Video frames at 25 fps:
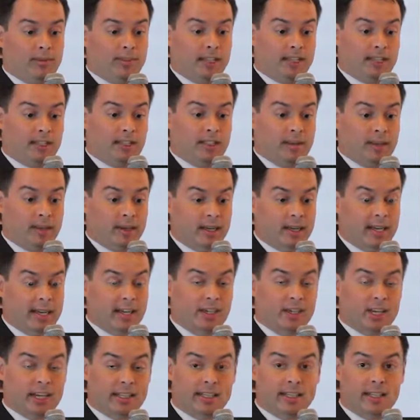presented to me. I
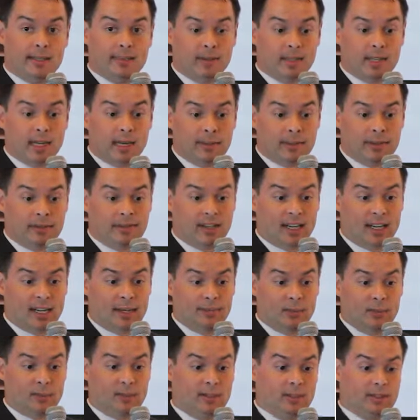injected him a couple of
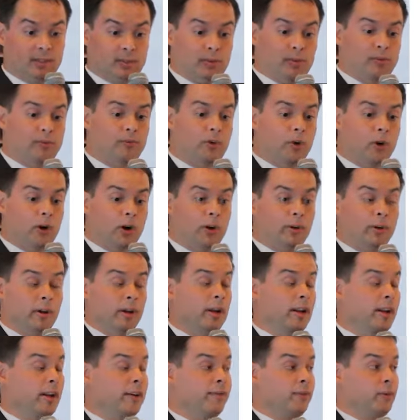times because it was far
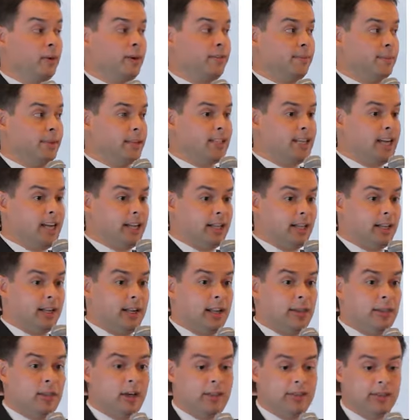enough away from the tendon that
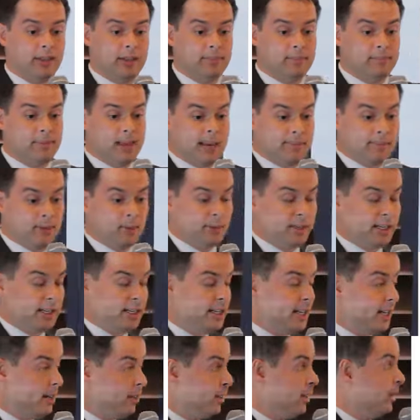I thought that maybe we
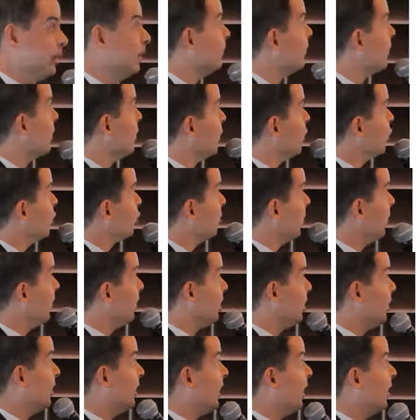could get the swelling
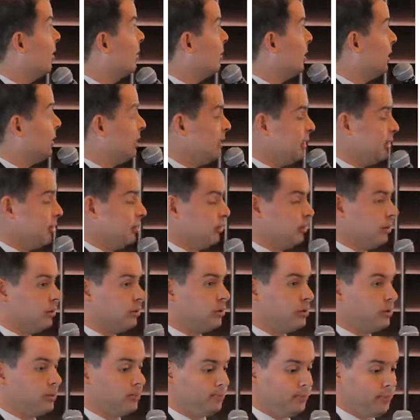to go down, but it
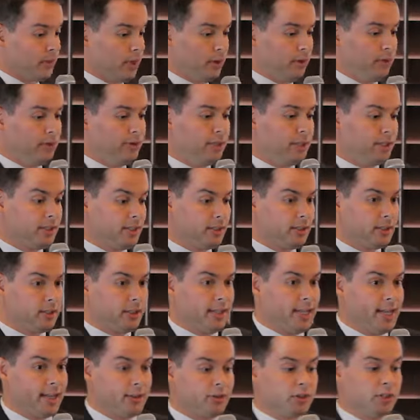was resistant
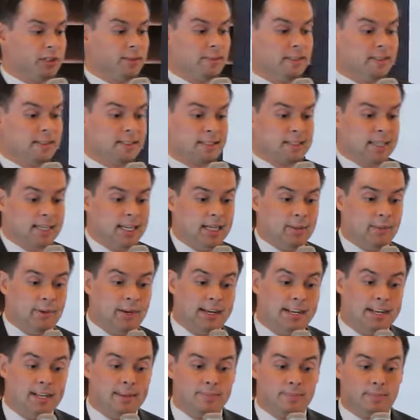to that treatment, and we
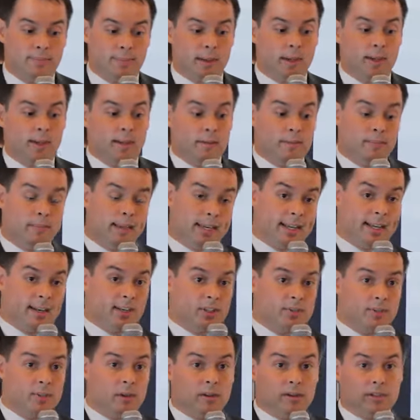ended up making
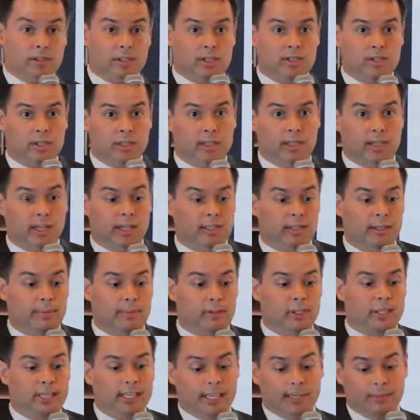a small incision and
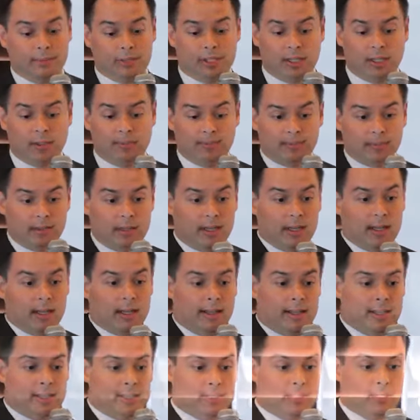debriding it. So
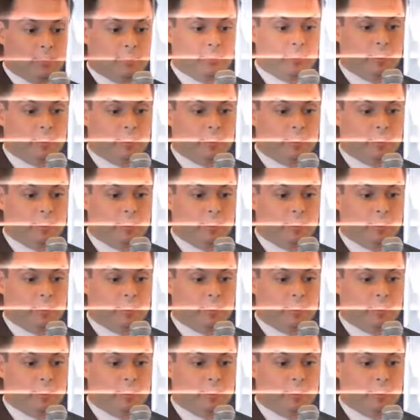these can